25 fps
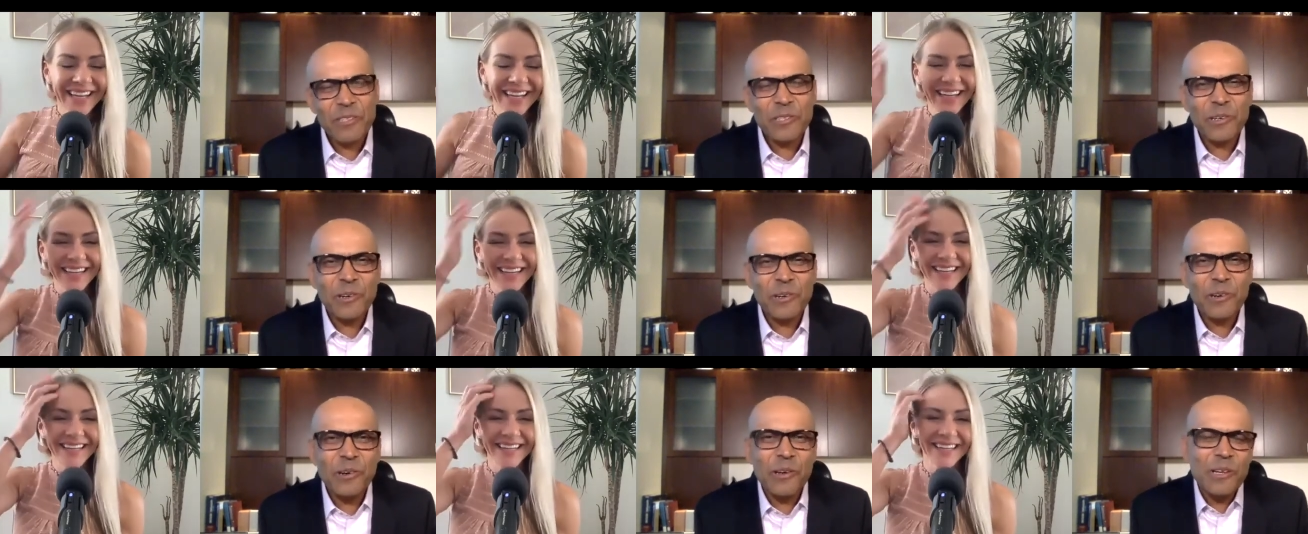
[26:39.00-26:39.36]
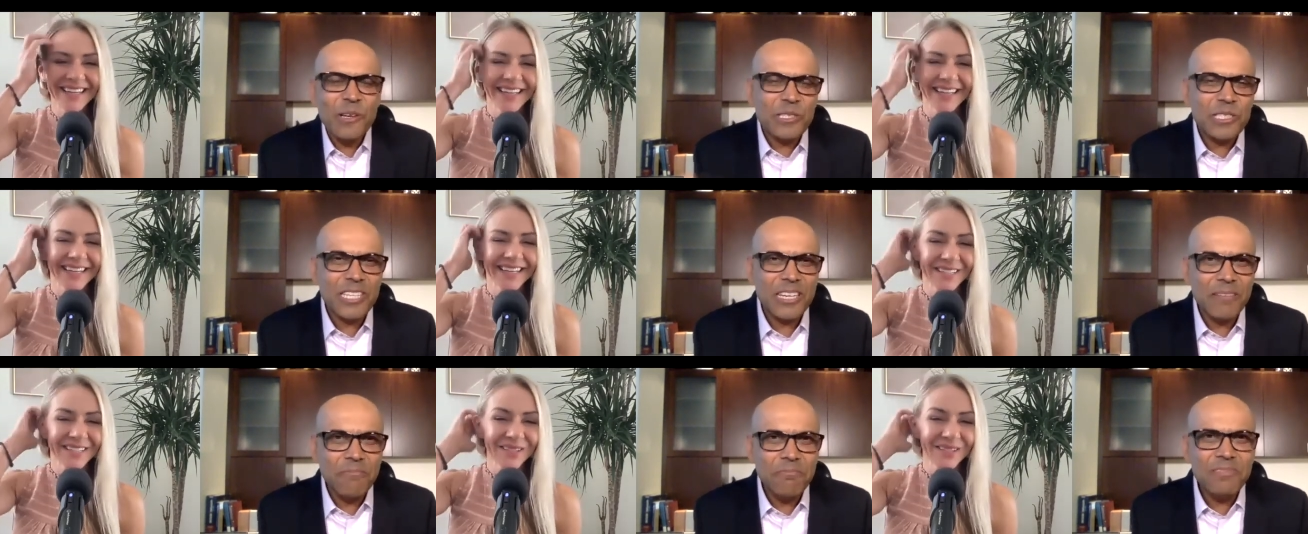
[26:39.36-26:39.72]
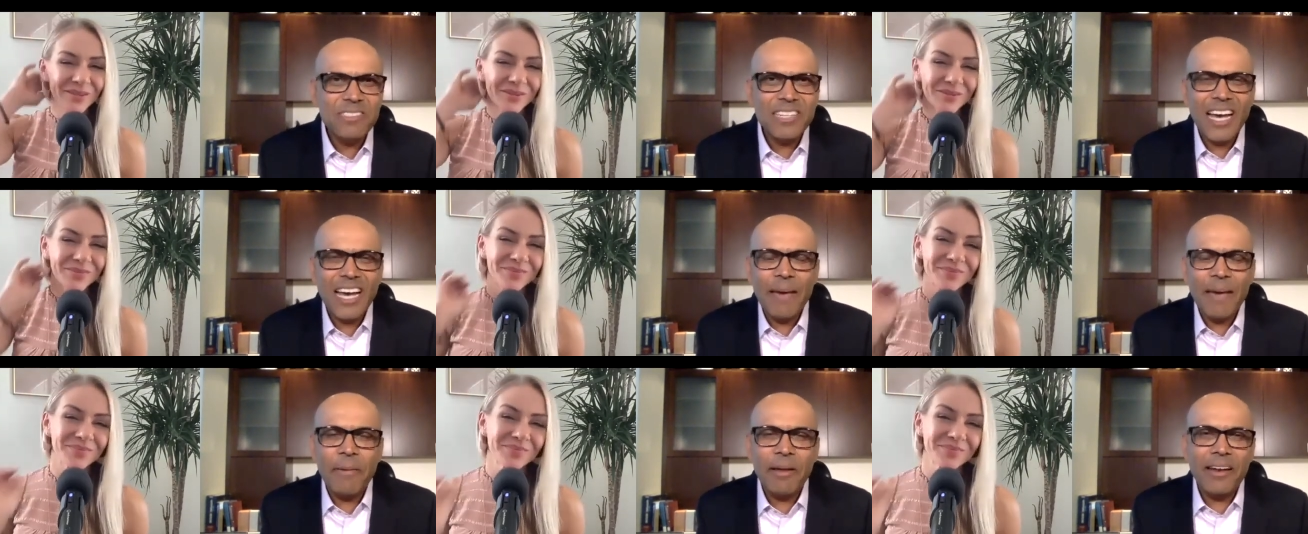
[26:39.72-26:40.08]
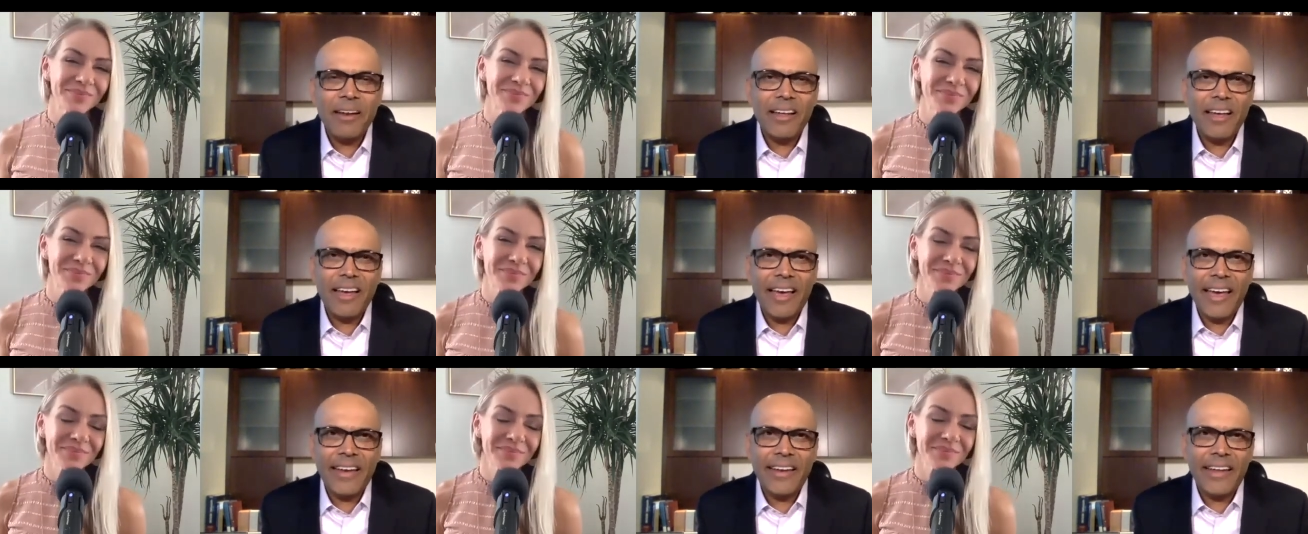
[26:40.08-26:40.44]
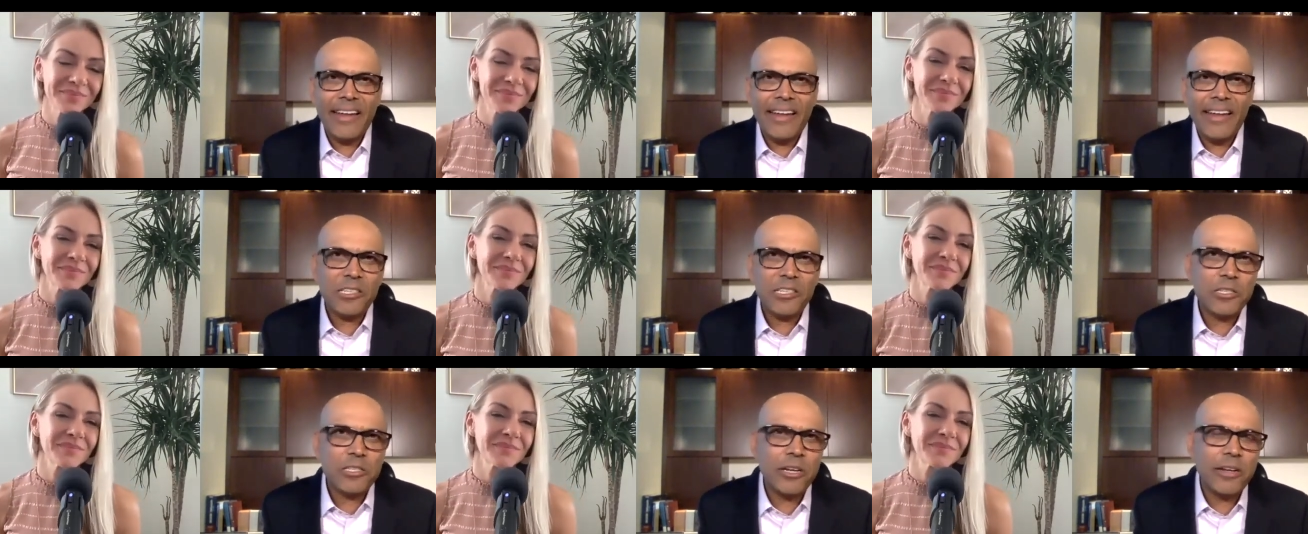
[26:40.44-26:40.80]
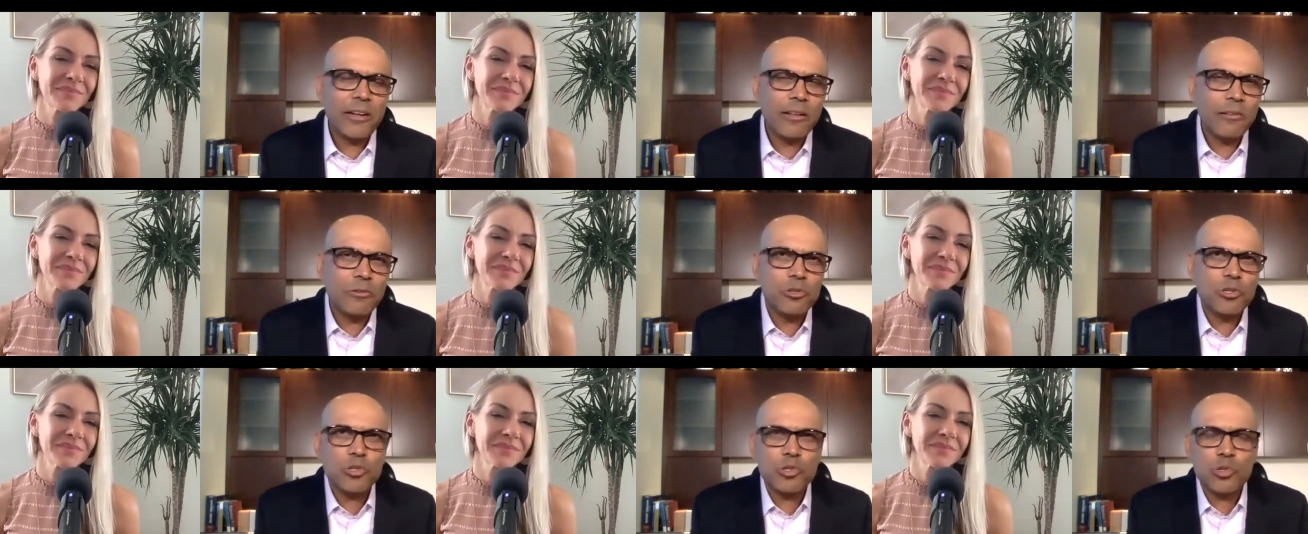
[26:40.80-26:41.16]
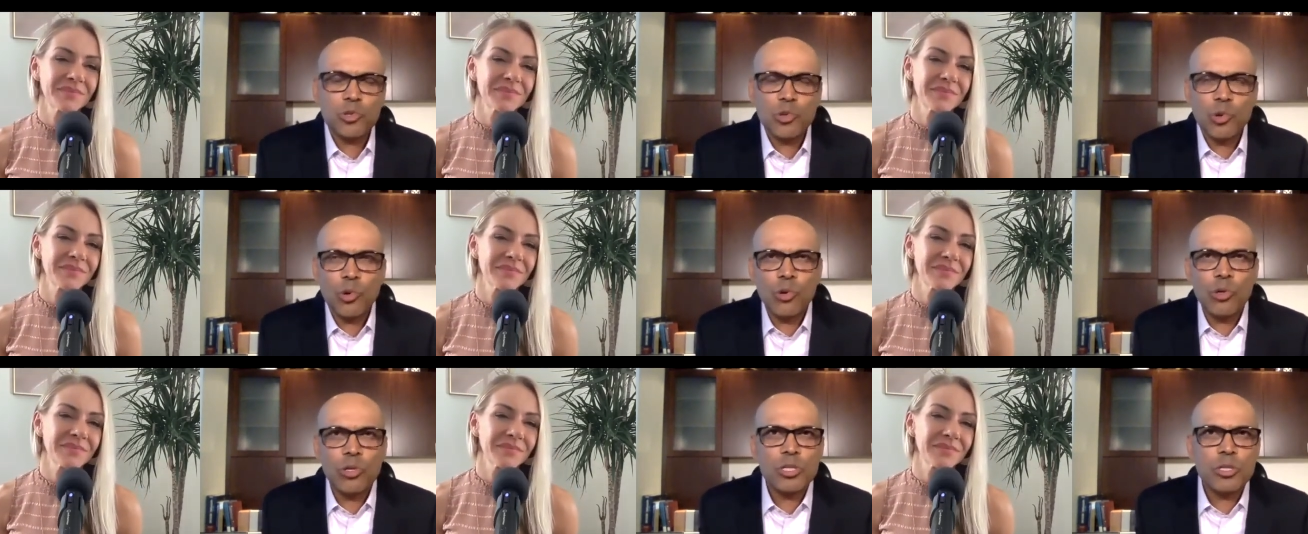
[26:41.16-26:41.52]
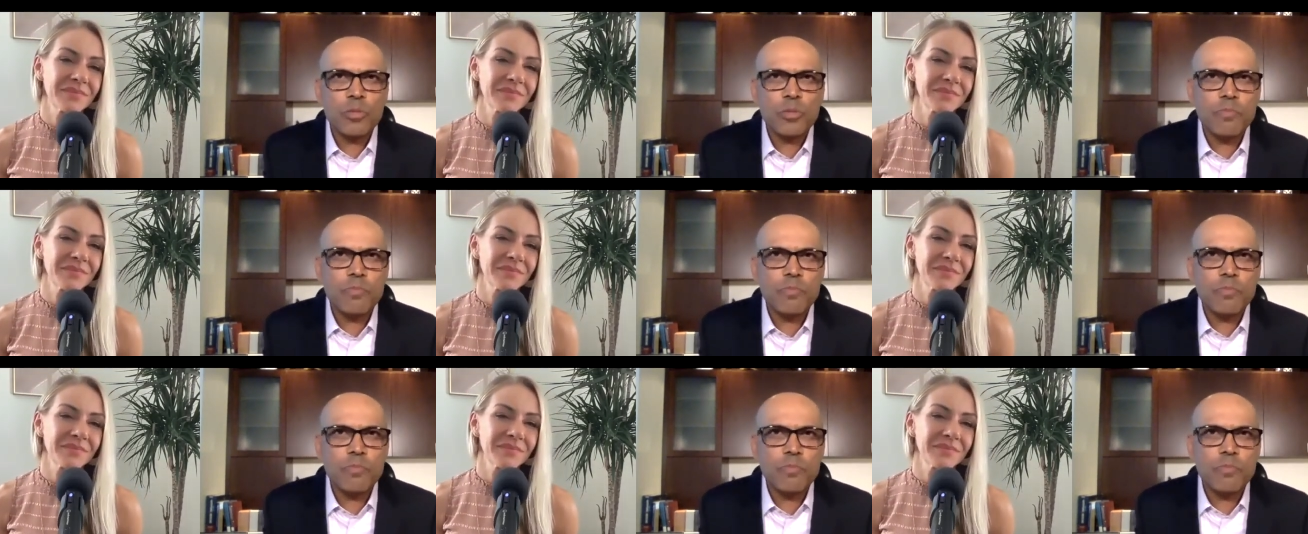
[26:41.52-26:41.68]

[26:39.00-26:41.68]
Speaker 1: So sometime an, an, external source